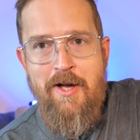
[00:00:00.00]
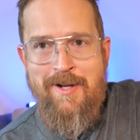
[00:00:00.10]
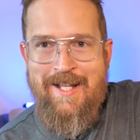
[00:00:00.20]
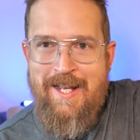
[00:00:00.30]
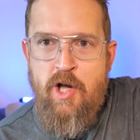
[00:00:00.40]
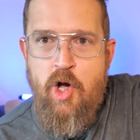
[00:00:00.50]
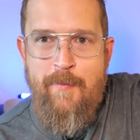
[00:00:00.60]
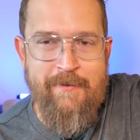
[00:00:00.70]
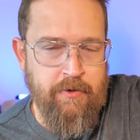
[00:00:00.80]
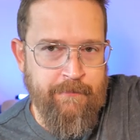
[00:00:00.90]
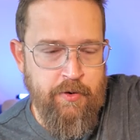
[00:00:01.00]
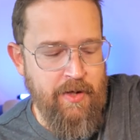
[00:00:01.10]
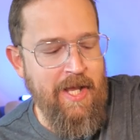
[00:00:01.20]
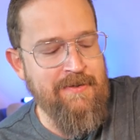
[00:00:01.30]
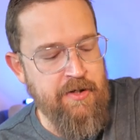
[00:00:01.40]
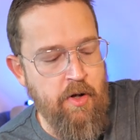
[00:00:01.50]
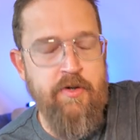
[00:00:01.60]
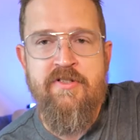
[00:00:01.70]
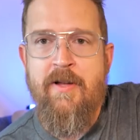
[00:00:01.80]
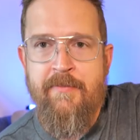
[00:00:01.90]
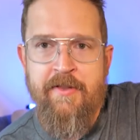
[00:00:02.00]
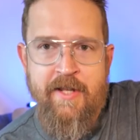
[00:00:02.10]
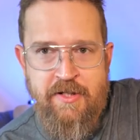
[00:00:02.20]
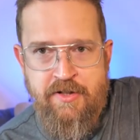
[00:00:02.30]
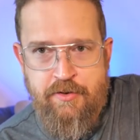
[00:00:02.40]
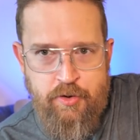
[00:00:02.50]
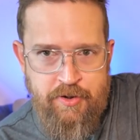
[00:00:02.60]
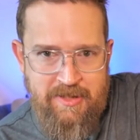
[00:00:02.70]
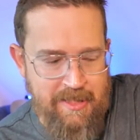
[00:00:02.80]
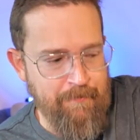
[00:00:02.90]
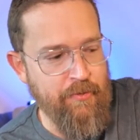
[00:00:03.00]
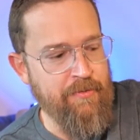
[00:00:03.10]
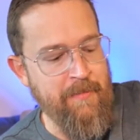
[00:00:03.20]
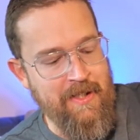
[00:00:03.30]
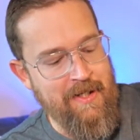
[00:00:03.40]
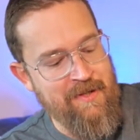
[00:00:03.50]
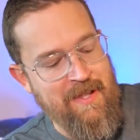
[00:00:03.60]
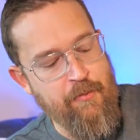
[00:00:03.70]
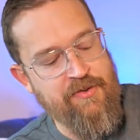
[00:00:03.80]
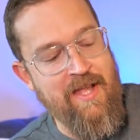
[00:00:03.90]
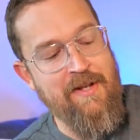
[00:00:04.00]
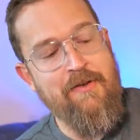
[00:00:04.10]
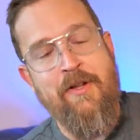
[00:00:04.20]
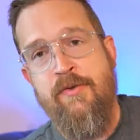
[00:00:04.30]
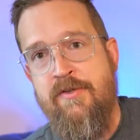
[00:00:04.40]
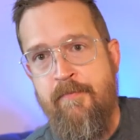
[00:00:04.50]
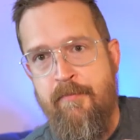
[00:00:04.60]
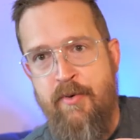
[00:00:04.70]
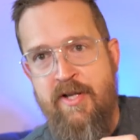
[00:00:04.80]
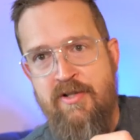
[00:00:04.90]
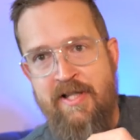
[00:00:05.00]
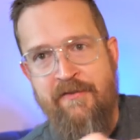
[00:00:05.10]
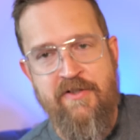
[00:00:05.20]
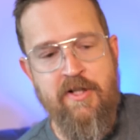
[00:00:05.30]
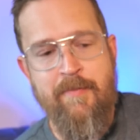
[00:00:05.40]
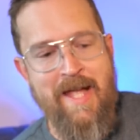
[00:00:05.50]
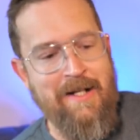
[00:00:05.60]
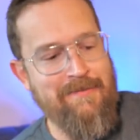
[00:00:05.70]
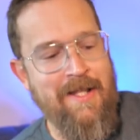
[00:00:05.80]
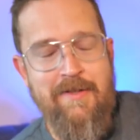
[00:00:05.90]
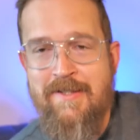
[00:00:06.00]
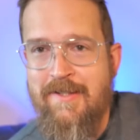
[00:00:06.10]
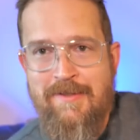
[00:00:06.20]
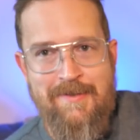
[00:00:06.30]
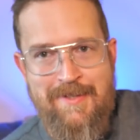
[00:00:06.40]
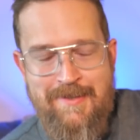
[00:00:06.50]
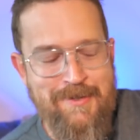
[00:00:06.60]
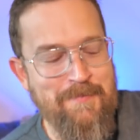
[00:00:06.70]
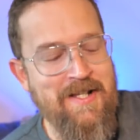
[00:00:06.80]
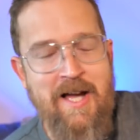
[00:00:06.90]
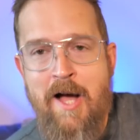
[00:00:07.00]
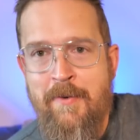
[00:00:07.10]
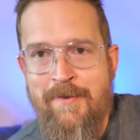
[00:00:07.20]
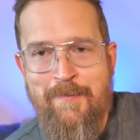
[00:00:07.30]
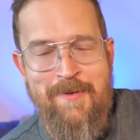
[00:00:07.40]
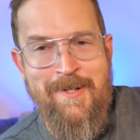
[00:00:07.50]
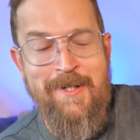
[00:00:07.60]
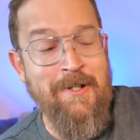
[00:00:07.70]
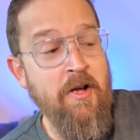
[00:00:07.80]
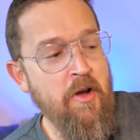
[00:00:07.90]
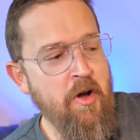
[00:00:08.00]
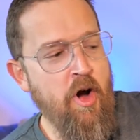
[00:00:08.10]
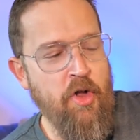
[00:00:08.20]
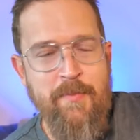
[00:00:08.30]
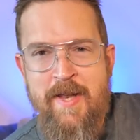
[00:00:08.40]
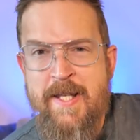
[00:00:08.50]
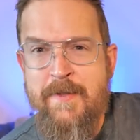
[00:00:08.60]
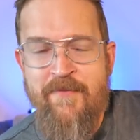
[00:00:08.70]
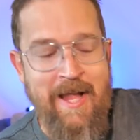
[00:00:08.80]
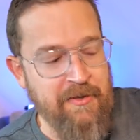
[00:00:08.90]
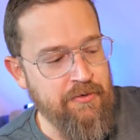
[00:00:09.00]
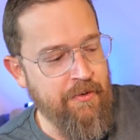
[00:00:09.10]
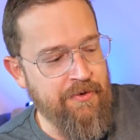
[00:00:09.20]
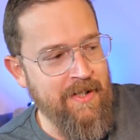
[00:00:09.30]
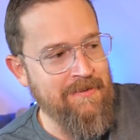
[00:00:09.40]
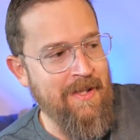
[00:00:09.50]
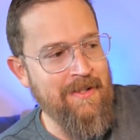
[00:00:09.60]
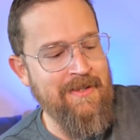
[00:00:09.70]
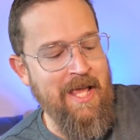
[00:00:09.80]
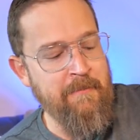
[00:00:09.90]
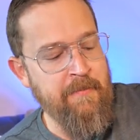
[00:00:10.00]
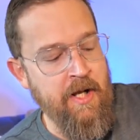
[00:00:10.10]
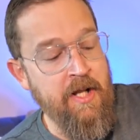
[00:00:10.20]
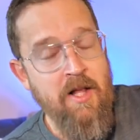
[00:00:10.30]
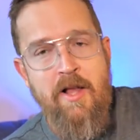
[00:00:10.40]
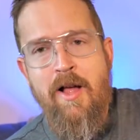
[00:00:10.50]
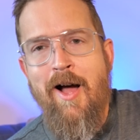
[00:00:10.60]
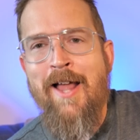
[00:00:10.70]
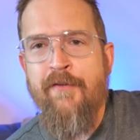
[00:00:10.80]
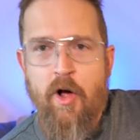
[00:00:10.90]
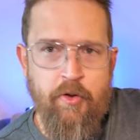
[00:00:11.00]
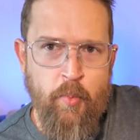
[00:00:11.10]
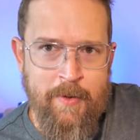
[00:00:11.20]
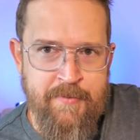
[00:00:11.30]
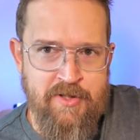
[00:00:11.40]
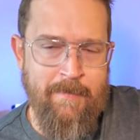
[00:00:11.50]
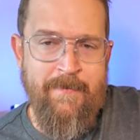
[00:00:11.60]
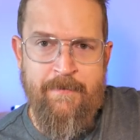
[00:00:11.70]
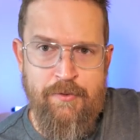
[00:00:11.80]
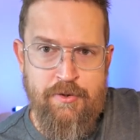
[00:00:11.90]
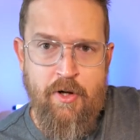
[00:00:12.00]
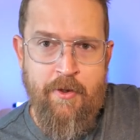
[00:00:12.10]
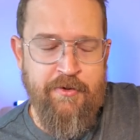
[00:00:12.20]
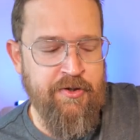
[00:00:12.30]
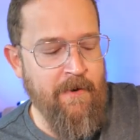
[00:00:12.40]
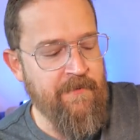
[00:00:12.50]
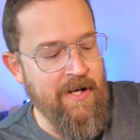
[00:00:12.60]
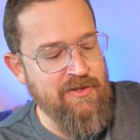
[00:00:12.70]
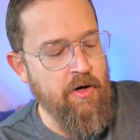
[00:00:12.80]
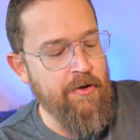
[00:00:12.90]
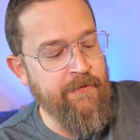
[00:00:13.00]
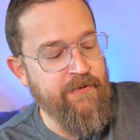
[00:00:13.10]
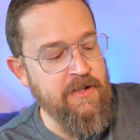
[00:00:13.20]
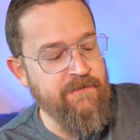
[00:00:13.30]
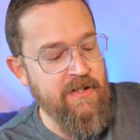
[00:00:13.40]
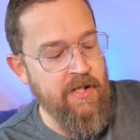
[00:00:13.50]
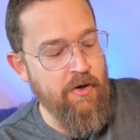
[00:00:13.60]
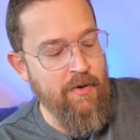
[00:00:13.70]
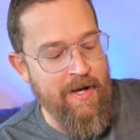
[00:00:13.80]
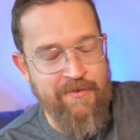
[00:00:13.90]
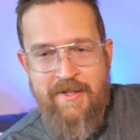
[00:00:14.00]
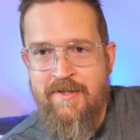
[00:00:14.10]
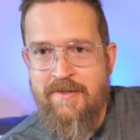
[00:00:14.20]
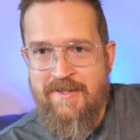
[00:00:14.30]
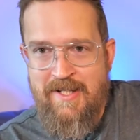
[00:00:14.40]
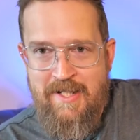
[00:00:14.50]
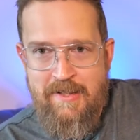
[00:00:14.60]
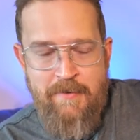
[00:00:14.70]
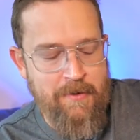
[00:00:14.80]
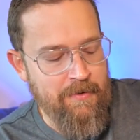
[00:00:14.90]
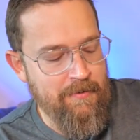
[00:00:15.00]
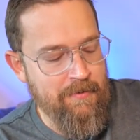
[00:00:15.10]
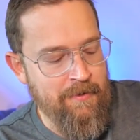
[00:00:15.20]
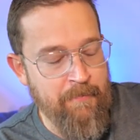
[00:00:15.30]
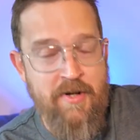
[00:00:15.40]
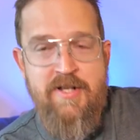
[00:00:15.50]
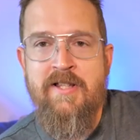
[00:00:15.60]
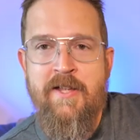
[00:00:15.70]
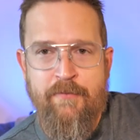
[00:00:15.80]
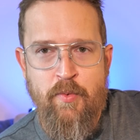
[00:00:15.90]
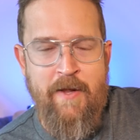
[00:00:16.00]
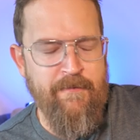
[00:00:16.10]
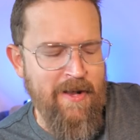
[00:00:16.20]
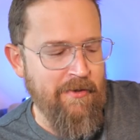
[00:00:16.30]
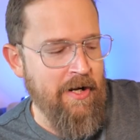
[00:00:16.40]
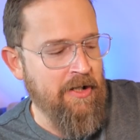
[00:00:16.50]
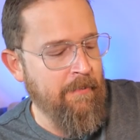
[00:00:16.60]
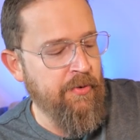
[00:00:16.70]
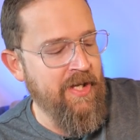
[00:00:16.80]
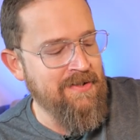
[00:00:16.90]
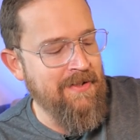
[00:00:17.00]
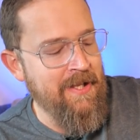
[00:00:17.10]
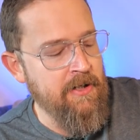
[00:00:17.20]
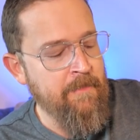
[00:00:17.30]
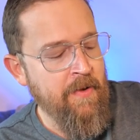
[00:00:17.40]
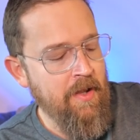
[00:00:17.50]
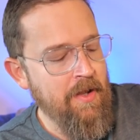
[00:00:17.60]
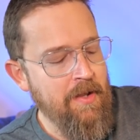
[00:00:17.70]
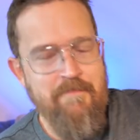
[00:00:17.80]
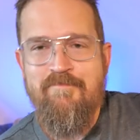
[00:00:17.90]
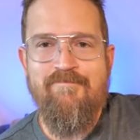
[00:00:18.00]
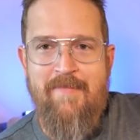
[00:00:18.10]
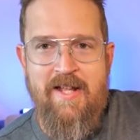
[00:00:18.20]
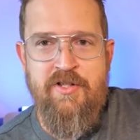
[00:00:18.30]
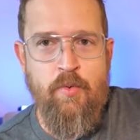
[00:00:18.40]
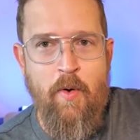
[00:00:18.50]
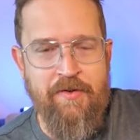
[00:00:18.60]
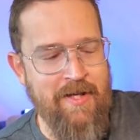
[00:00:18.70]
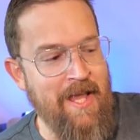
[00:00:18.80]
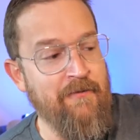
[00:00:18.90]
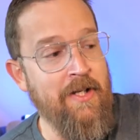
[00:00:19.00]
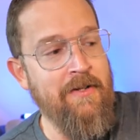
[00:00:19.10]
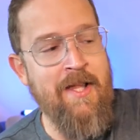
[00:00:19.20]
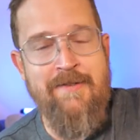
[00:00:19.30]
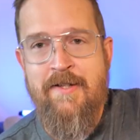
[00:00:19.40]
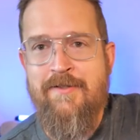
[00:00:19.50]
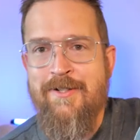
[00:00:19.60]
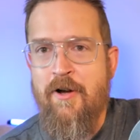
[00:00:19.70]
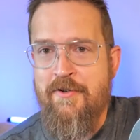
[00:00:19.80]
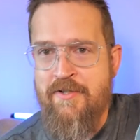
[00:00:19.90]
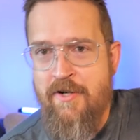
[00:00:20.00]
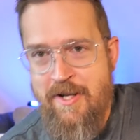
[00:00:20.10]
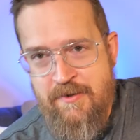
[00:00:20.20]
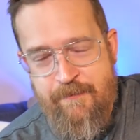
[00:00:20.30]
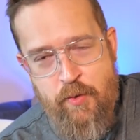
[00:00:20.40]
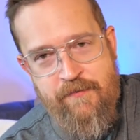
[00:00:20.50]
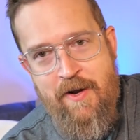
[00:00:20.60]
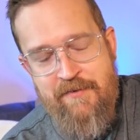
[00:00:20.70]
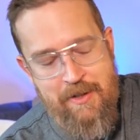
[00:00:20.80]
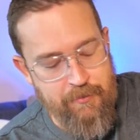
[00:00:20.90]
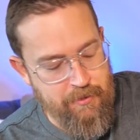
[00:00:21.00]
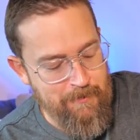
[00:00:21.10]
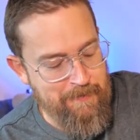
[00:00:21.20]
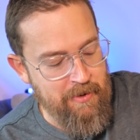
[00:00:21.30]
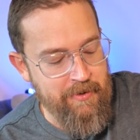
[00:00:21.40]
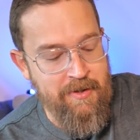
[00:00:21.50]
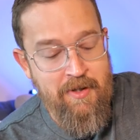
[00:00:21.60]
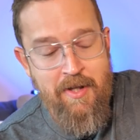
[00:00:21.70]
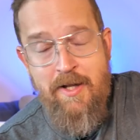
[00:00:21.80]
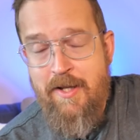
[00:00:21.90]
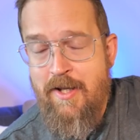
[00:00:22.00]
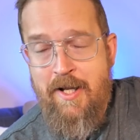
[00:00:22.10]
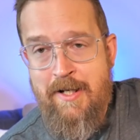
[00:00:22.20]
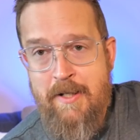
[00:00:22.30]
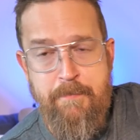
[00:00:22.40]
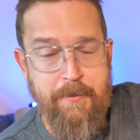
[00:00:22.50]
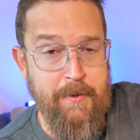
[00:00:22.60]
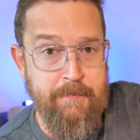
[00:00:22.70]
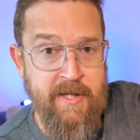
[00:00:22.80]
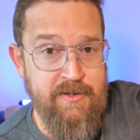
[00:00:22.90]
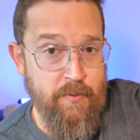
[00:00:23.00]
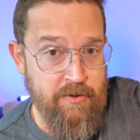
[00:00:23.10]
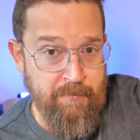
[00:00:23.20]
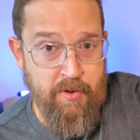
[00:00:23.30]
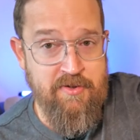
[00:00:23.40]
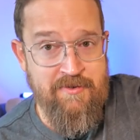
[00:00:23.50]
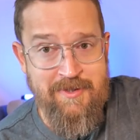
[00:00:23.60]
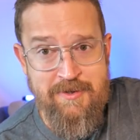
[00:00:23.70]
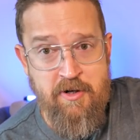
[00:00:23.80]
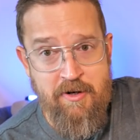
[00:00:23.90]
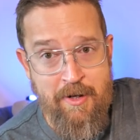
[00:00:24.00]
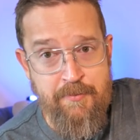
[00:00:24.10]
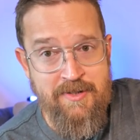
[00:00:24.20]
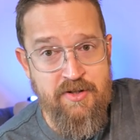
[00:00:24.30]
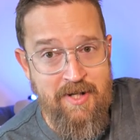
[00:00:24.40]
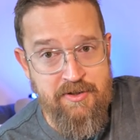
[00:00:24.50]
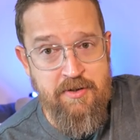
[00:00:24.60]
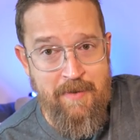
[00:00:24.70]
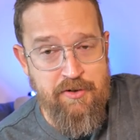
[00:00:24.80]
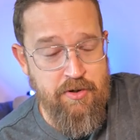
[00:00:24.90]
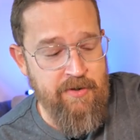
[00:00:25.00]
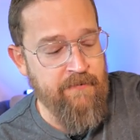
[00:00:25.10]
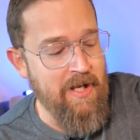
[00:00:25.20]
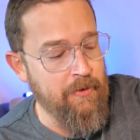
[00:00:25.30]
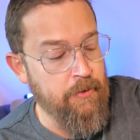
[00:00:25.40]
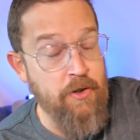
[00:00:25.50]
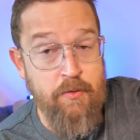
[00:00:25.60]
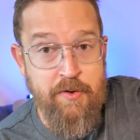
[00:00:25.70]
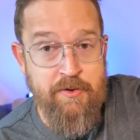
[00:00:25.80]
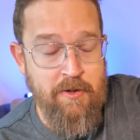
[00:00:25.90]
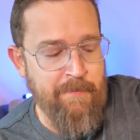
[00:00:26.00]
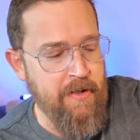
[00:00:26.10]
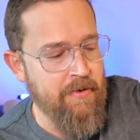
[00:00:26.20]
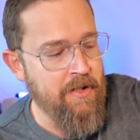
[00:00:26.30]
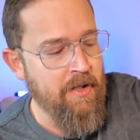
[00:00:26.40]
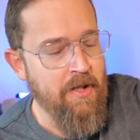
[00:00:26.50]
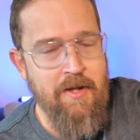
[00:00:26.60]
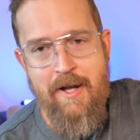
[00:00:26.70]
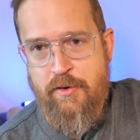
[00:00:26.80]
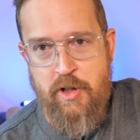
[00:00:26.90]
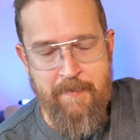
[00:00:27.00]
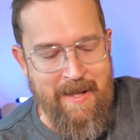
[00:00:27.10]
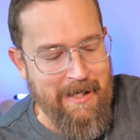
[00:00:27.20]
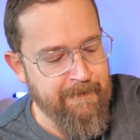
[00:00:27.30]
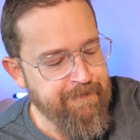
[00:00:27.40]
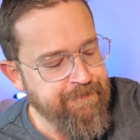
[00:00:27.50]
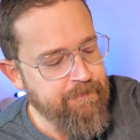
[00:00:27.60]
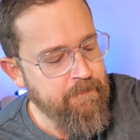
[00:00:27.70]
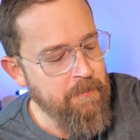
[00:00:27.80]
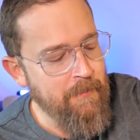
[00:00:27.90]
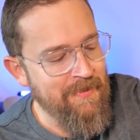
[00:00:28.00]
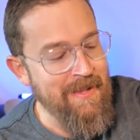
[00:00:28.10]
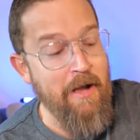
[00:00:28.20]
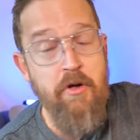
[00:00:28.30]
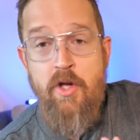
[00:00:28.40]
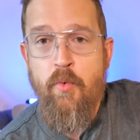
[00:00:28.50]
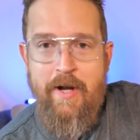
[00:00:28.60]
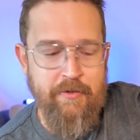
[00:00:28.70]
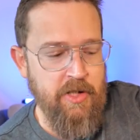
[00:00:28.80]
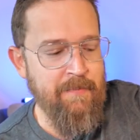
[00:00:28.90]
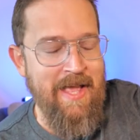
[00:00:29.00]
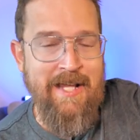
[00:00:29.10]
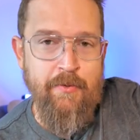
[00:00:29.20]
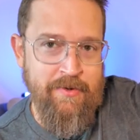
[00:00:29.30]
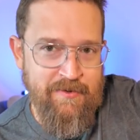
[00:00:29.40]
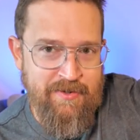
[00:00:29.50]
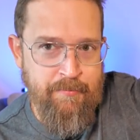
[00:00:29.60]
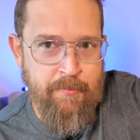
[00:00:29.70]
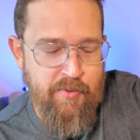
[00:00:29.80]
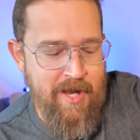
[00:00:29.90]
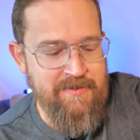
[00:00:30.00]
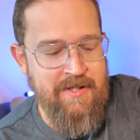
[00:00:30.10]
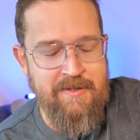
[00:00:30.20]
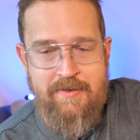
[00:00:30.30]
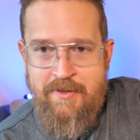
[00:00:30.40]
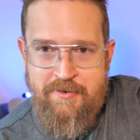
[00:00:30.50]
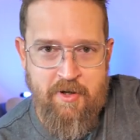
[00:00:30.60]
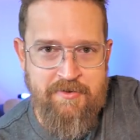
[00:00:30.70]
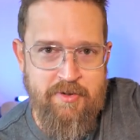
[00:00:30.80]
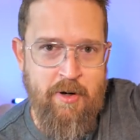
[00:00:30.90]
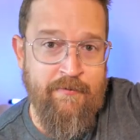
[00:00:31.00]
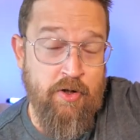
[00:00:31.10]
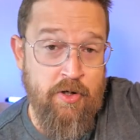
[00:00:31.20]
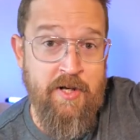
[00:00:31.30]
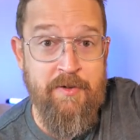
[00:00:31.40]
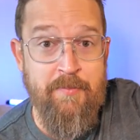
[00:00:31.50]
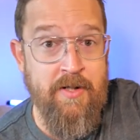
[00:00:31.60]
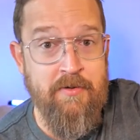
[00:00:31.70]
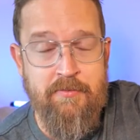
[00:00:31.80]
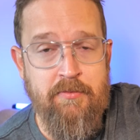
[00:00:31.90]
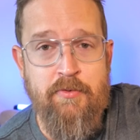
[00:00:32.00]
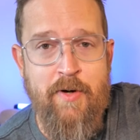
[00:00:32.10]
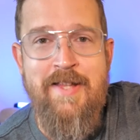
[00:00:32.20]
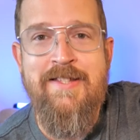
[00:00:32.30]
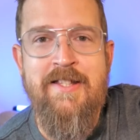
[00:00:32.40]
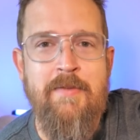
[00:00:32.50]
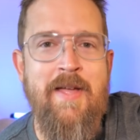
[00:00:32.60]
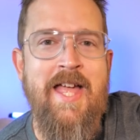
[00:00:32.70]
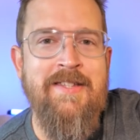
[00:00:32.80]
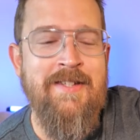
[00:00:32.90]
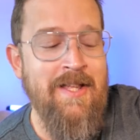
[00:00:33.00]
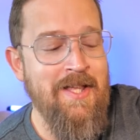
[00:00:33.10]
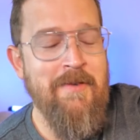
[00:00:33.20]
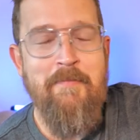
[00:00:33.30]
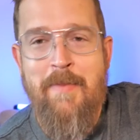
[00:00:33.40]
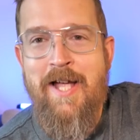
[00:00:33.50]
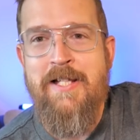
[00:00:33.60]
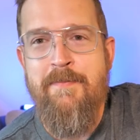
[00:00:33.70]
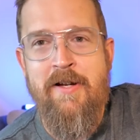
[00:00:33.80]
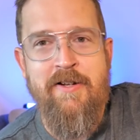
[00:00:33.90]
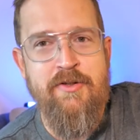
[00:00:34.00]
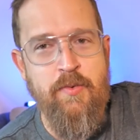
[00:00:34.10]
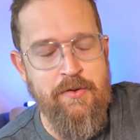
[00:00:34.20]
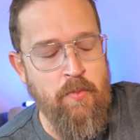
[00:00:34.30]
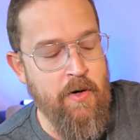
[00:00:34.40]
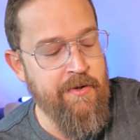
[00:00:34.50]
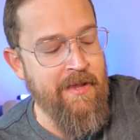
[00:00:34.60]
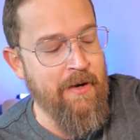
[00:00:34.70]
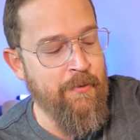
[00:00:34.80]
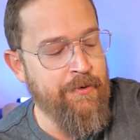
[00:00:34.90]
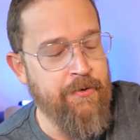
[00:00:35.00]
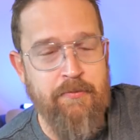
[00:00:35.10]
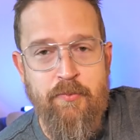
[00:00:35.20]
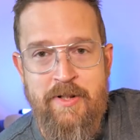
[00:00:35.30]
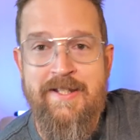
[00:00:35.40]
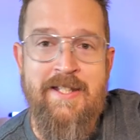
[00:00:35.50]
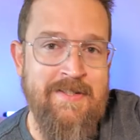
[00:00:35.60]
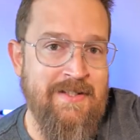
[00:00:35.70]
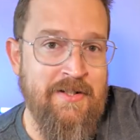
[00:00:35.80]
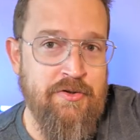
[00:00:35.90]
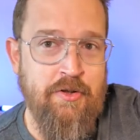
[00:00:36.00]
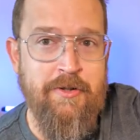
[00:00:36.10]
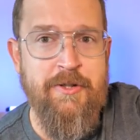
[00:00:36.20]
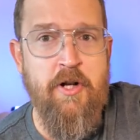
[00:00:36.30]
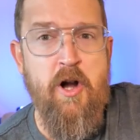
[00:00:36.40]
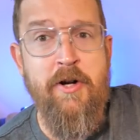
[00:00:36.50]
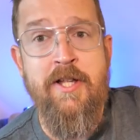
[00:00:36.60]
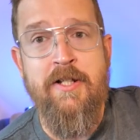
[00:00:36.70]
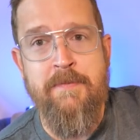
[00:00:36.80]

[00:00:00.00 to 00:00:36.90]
And I got it home after a few days, I noticed something that I just couldn't keep with me. And that was that there was some bridge lift in the back. Now this is this could be common depending on the manufacturer and things like that, but out of all the workmanship, if you saw the stuff that I saw in the first video and then seeing the, the bridge lift when I found that a couple days later, I just wasn't having it. And since Guitar Center has a 45 day return period, in any place where you purchase a guitar, I would suggest you make sure they've got a good return period. I took it back. Now, when I took it back, it was a simple process. Guitar Center, I've heard, has been crazy in the past. My experience was one that was really easy. I just took the guitar in,